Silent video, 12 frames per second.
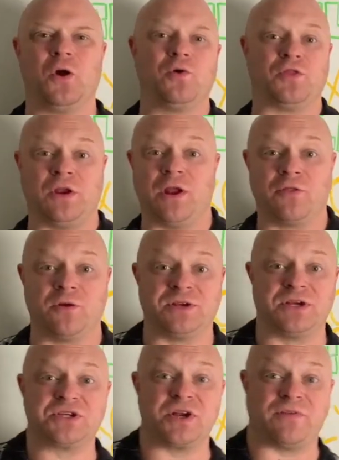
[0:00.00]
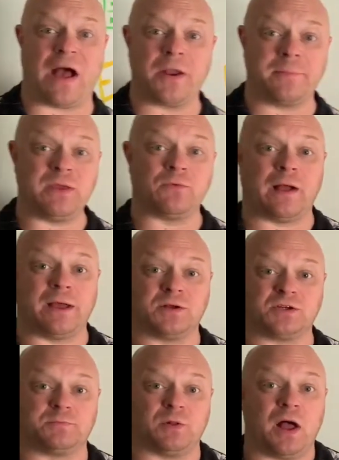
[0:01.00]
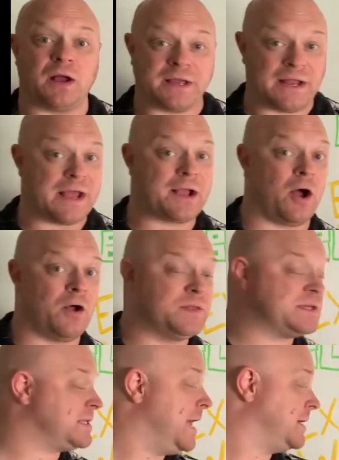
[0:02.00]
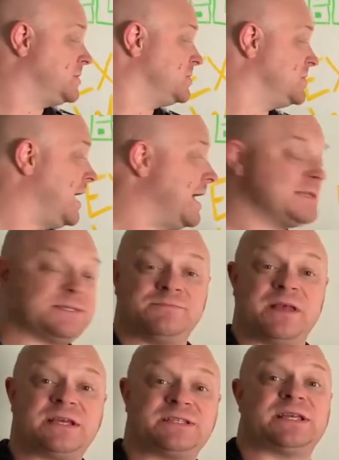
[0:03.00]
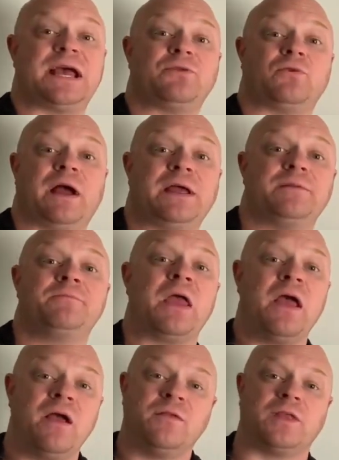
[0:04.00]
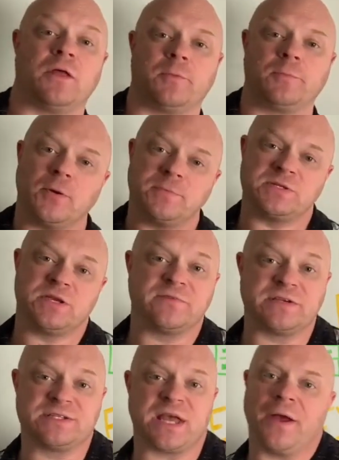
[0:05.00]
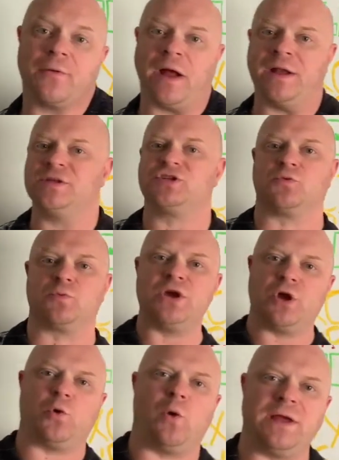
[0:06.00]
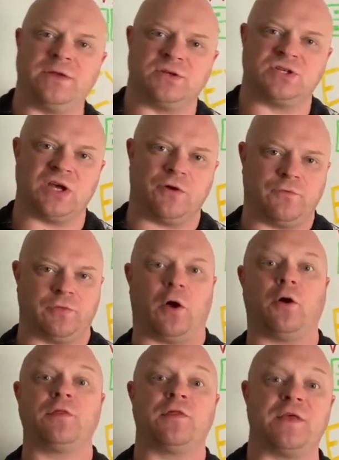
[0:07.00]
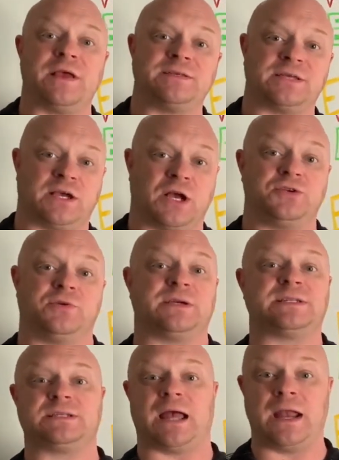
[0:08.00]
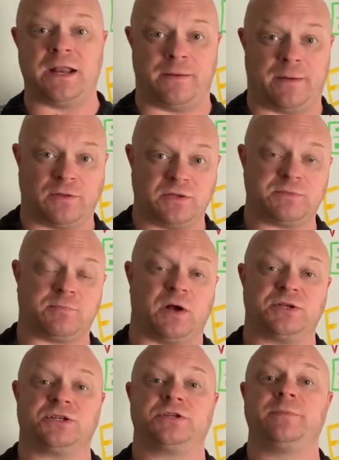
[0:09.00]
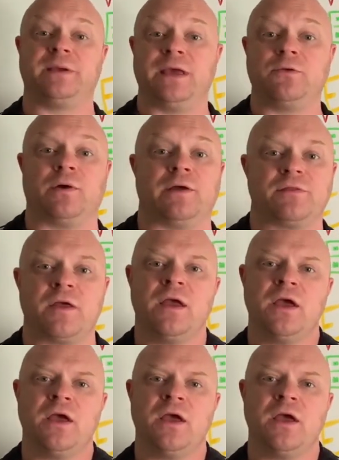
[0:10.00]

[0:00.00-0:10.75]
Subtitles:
with another edition of How to Beat Writer's Block, and I call this exercise Excite Write. Now, the purpose of Excite Write is to reacquaint yourself with all the things that got you excited about this project to begin with.